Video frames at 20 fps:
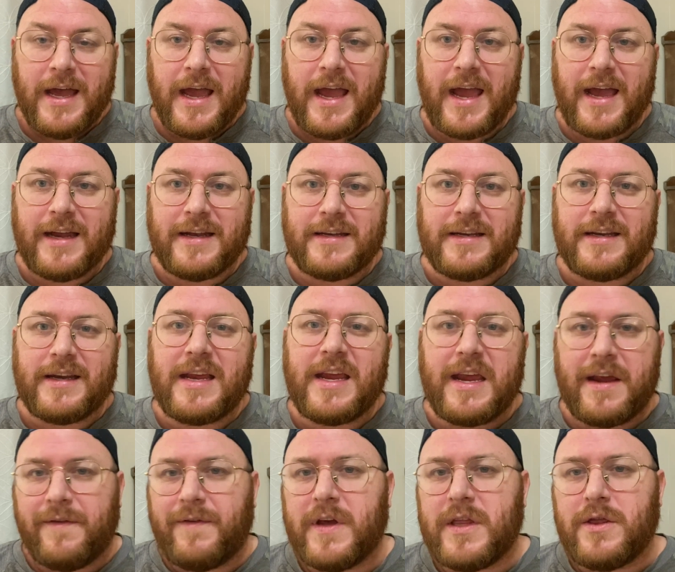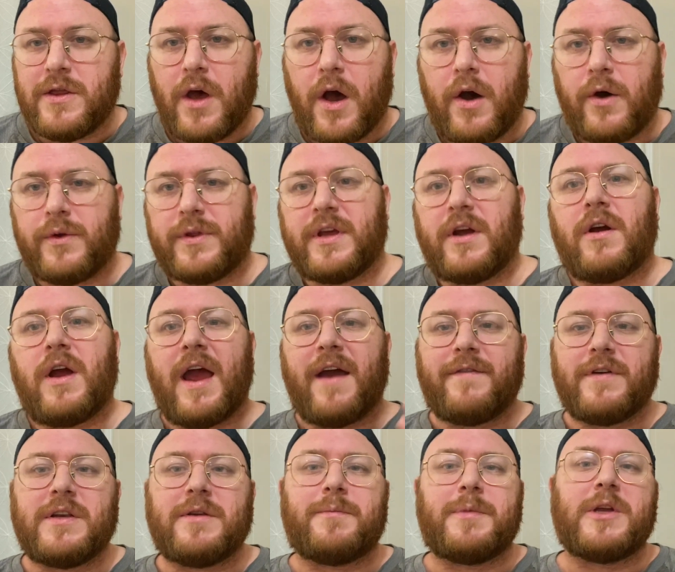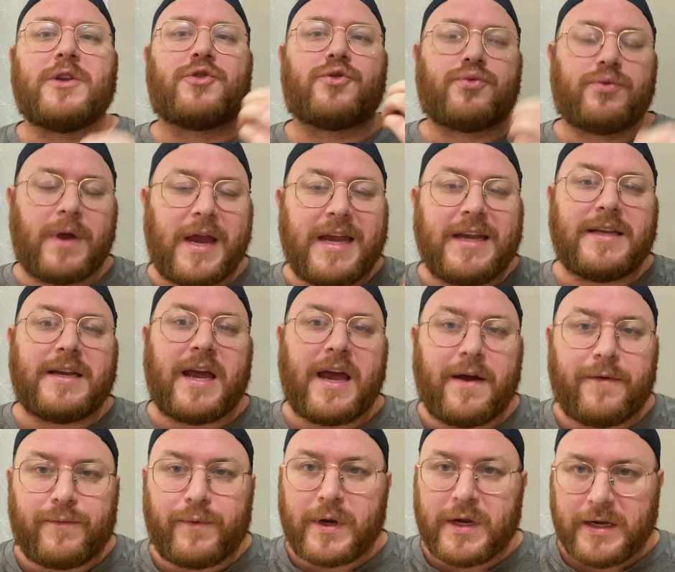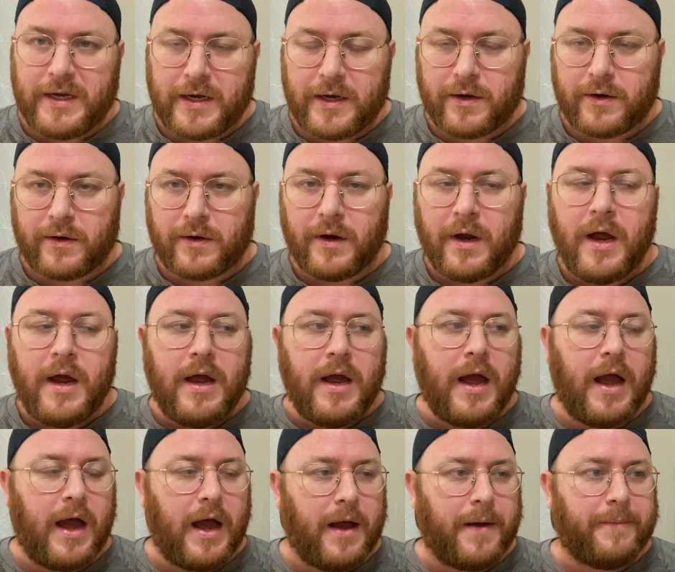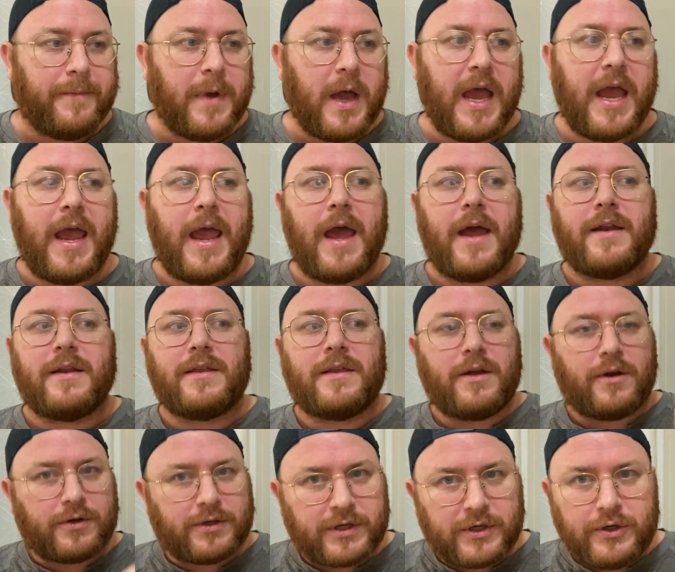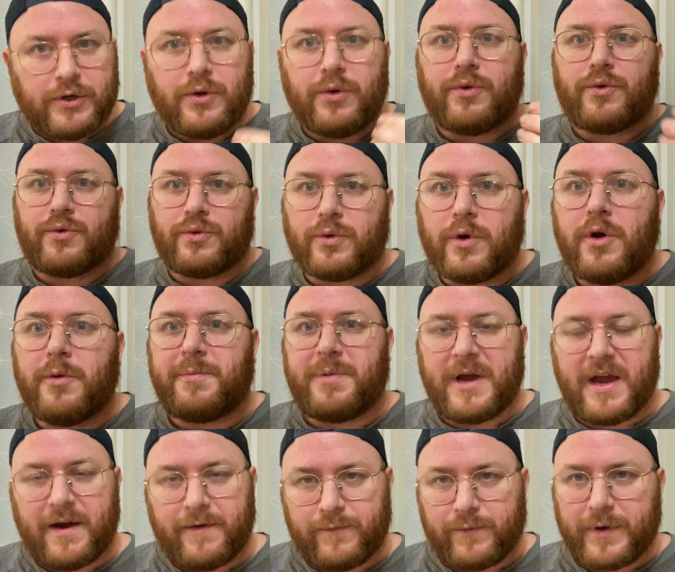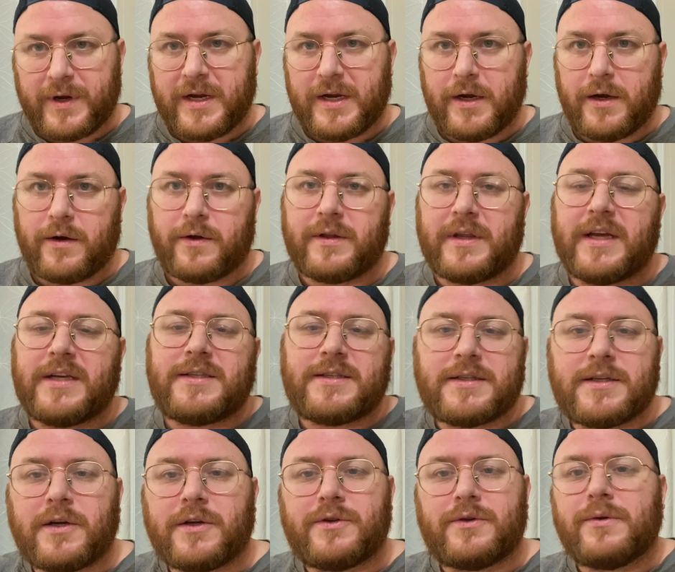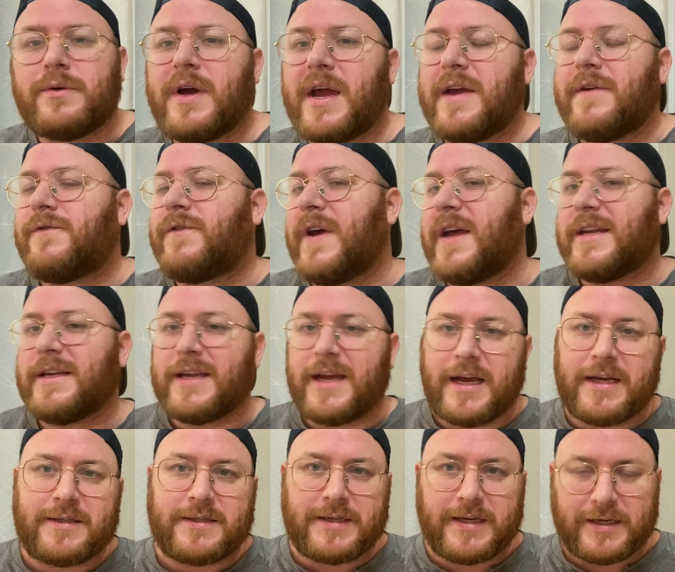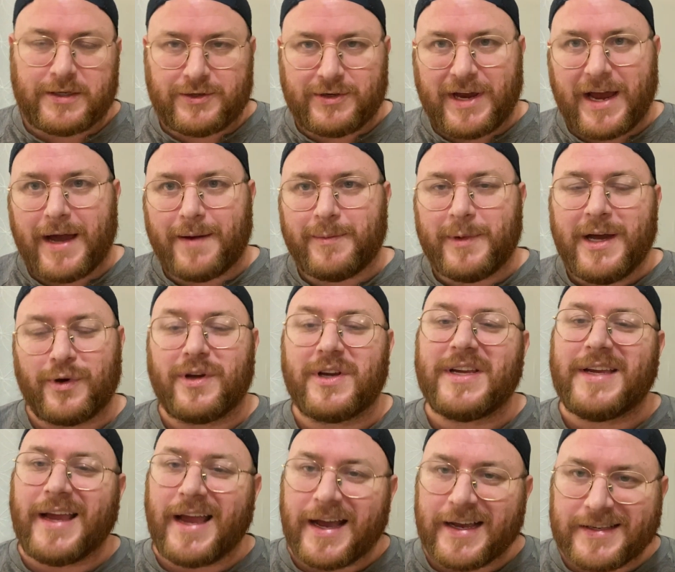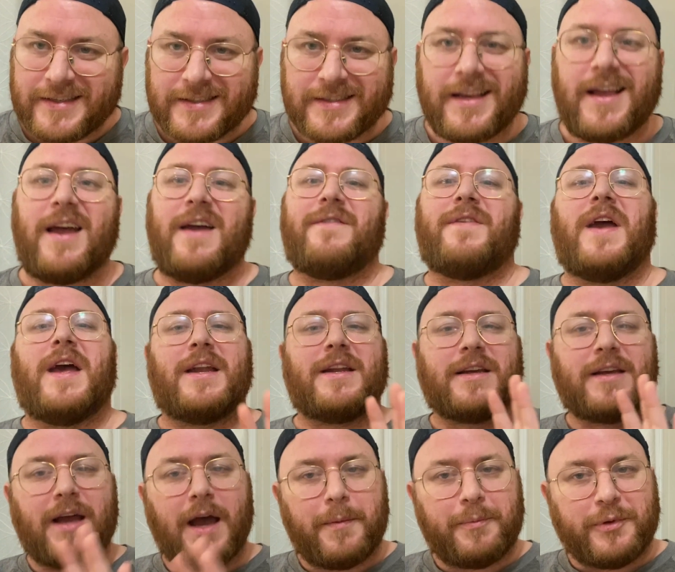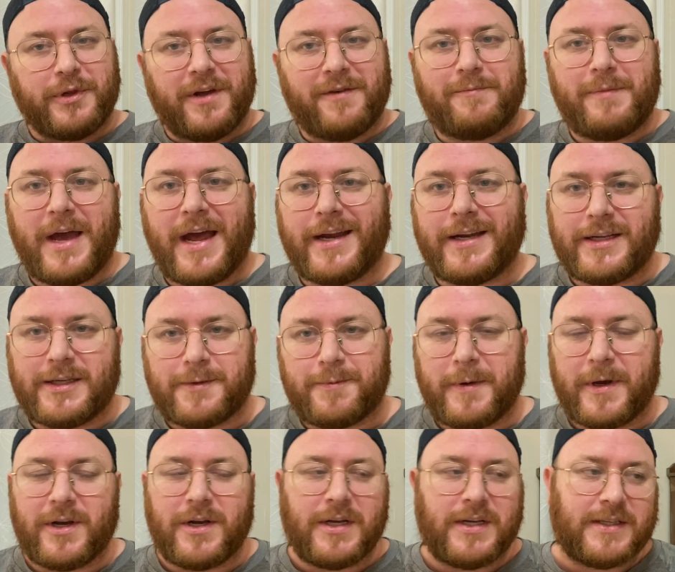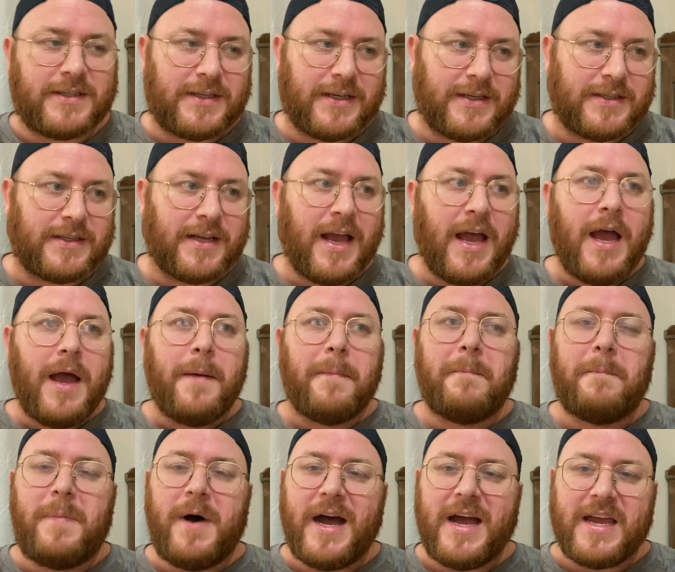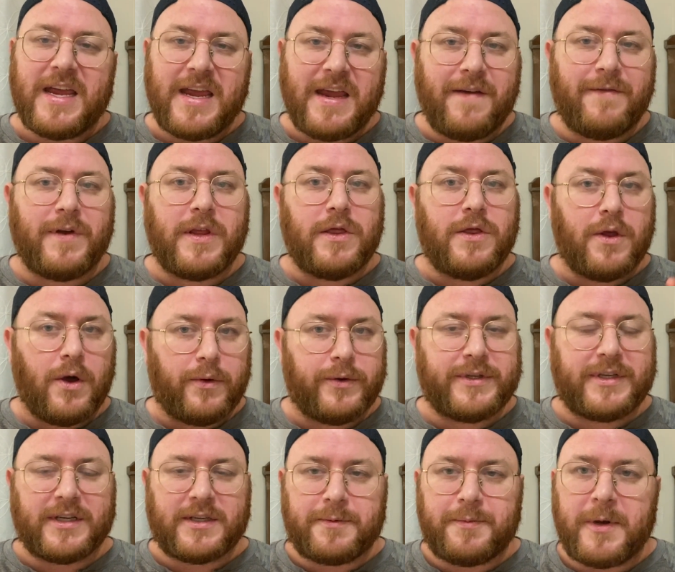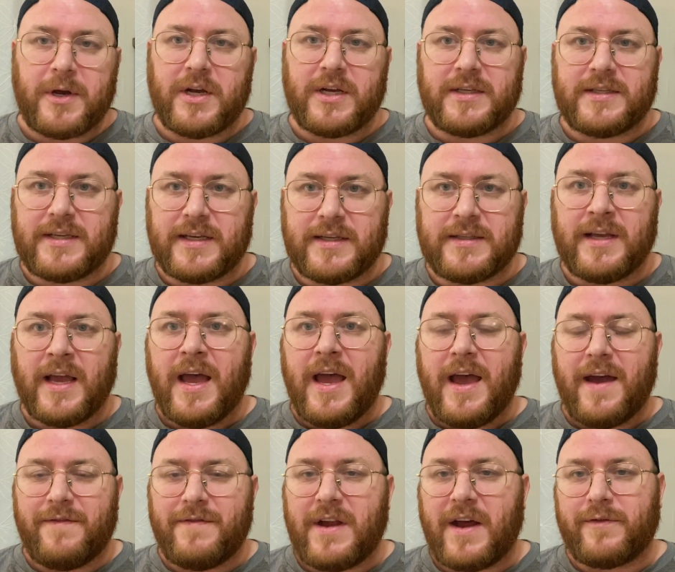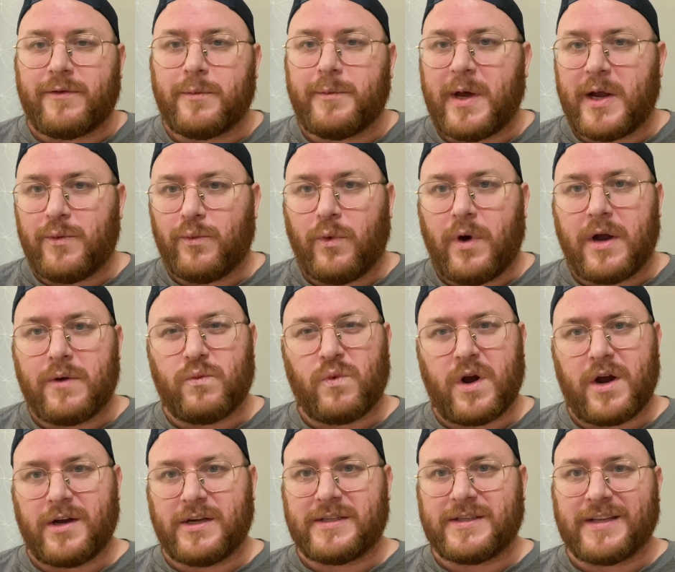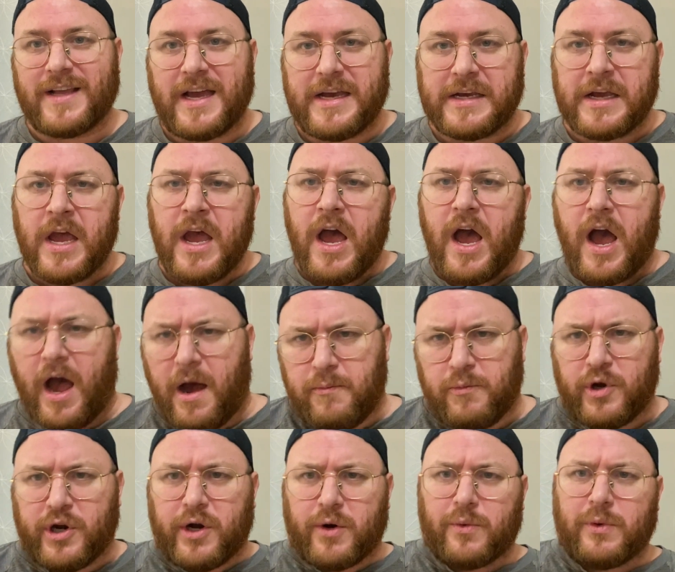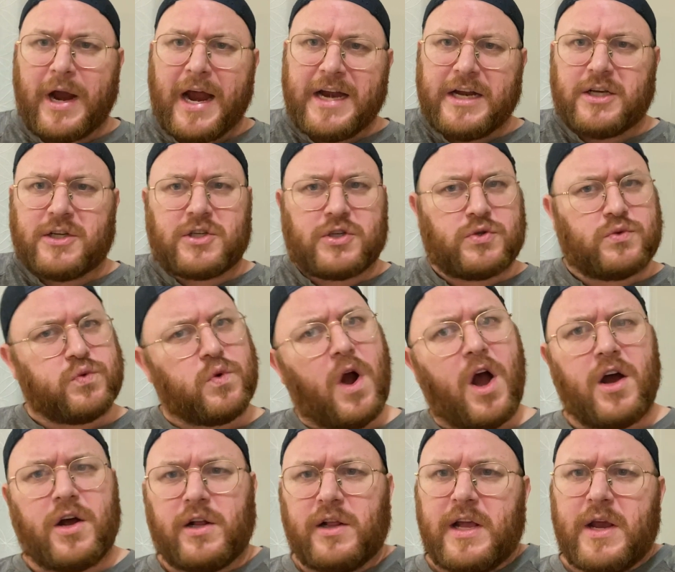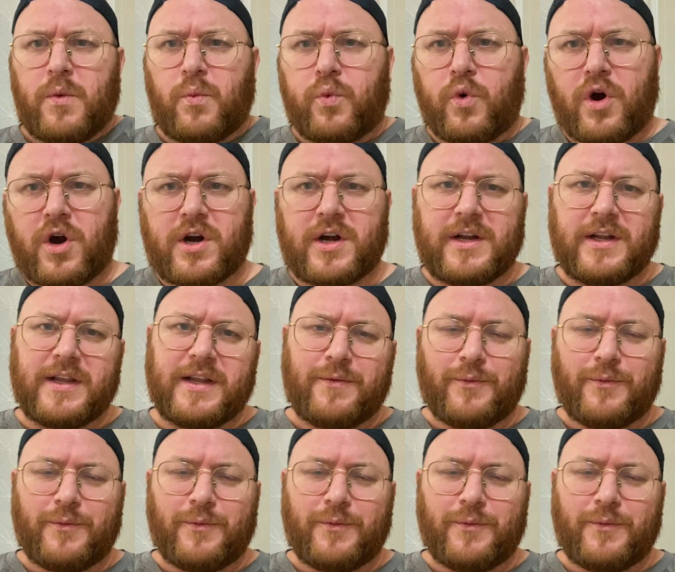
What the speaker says: And even though they're having to be trained every year, and there's a new group every year, they still do a fantastic job. Yes, I've had a couple of bad experiences, but even those experiences have never been one where it's like, I'm gonna write a strongly worded